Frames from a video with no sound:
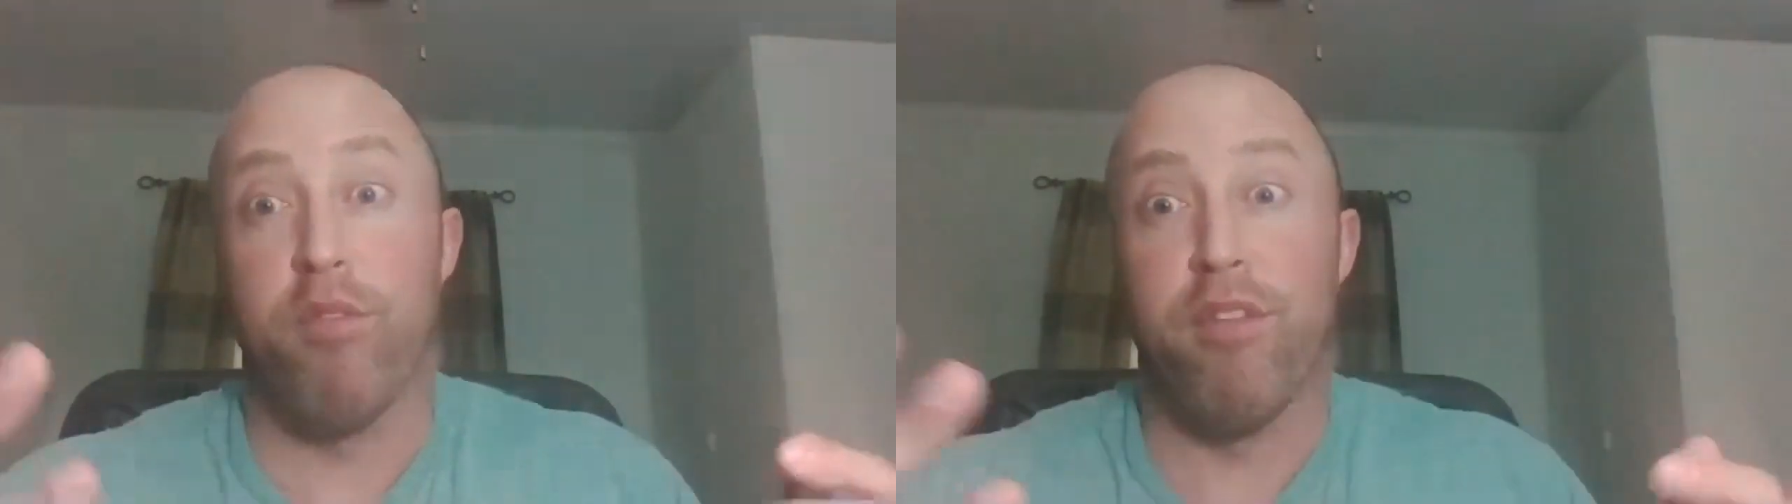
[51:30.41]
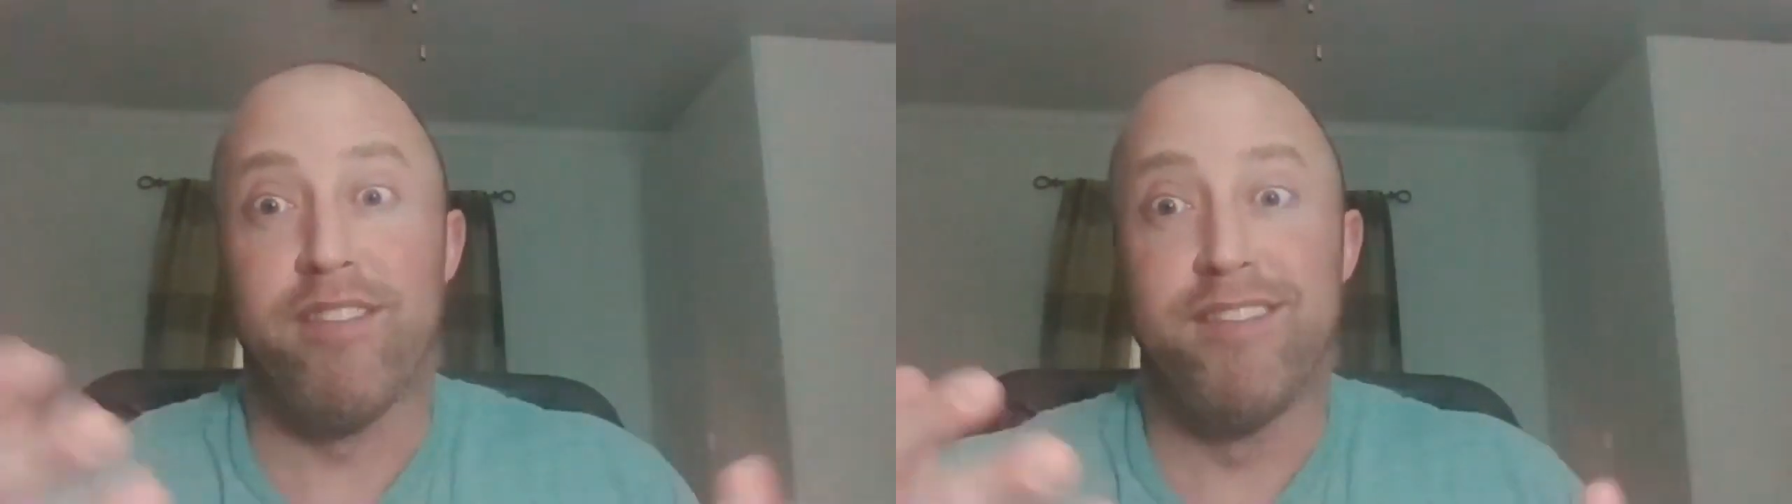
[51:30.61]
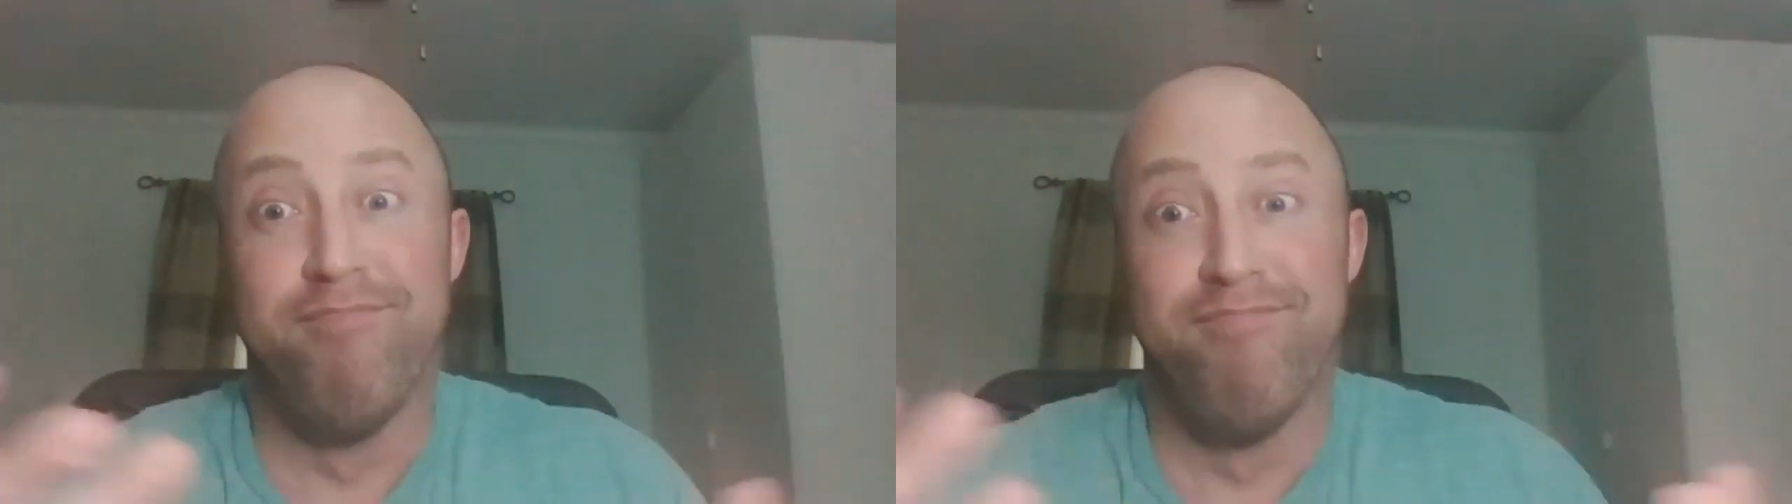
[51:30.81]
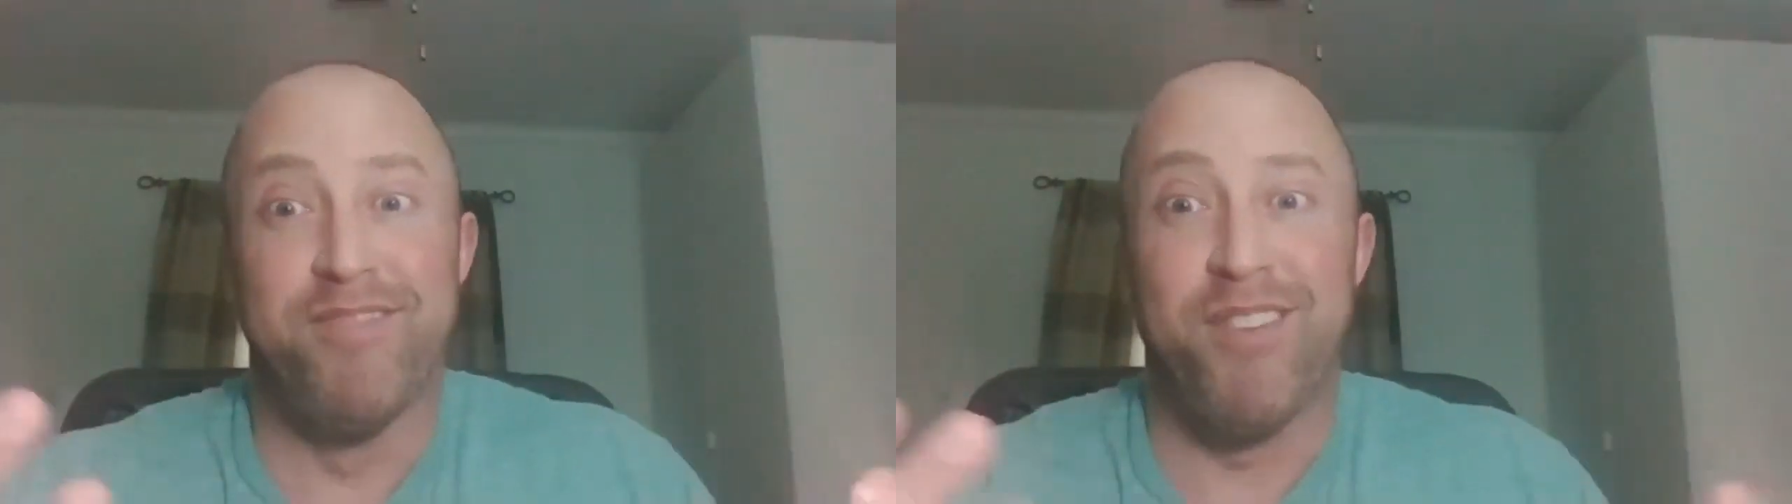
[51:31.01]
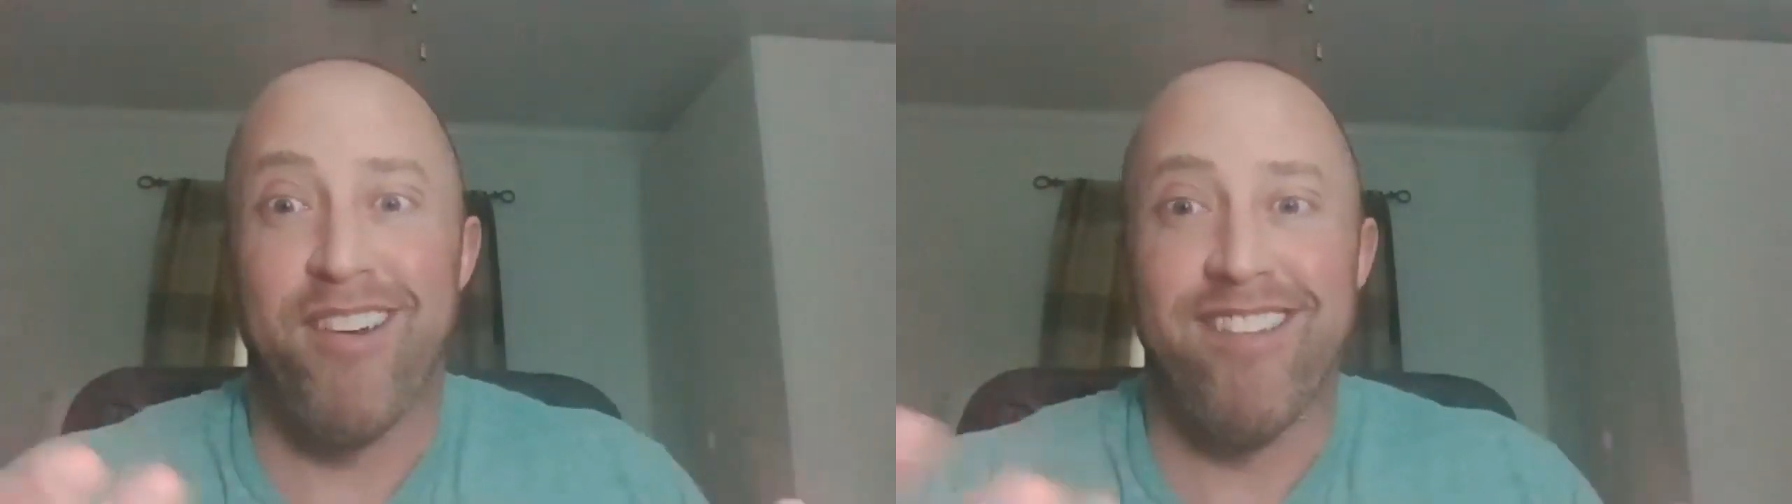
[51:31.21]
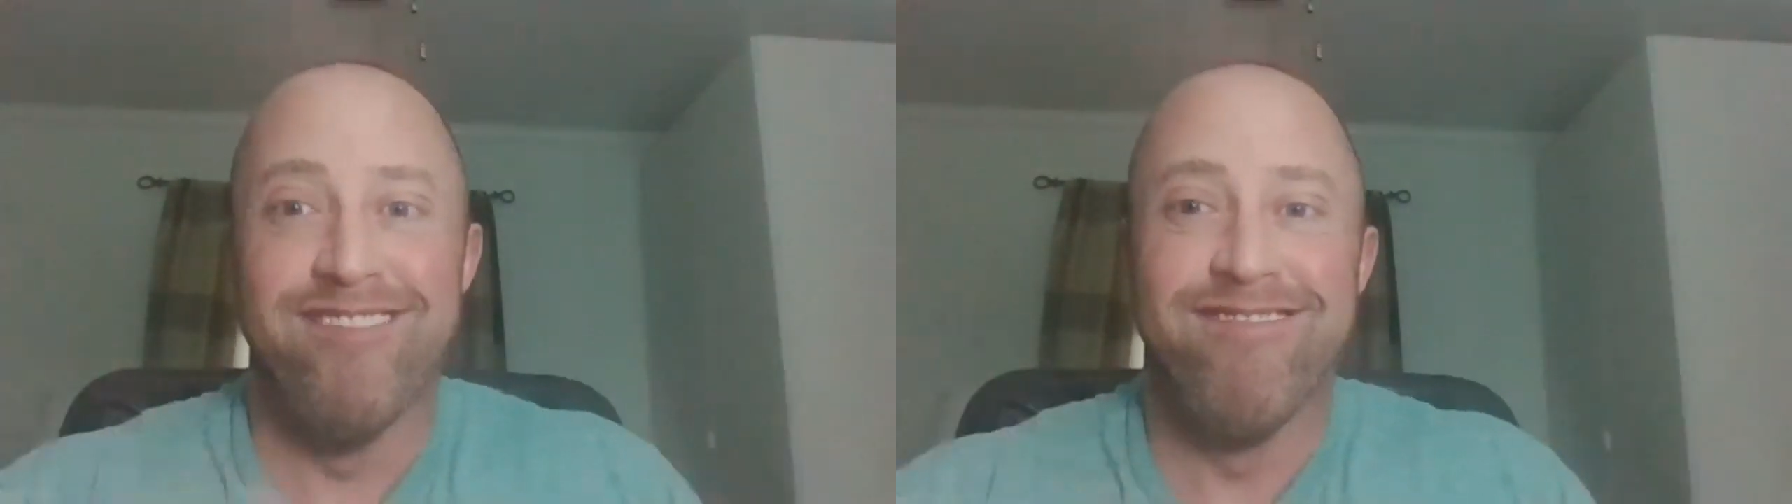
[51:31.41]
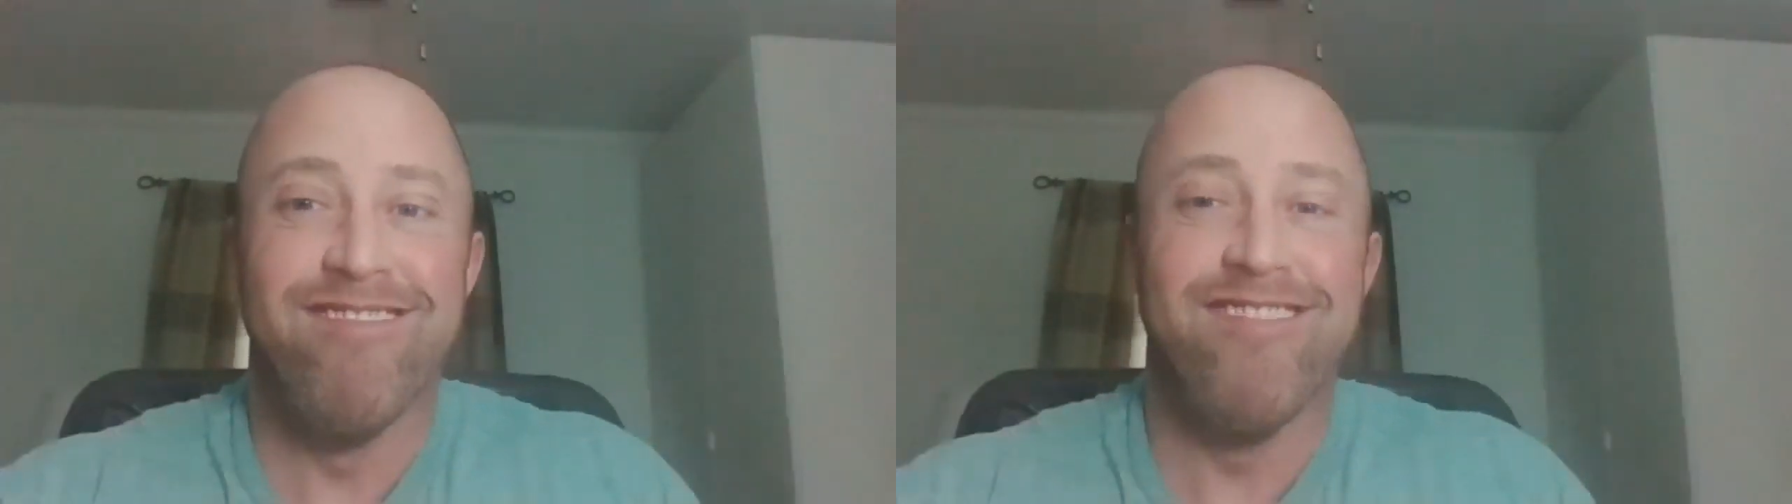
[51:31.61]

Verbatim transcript: things. Sorry, mm-hmm.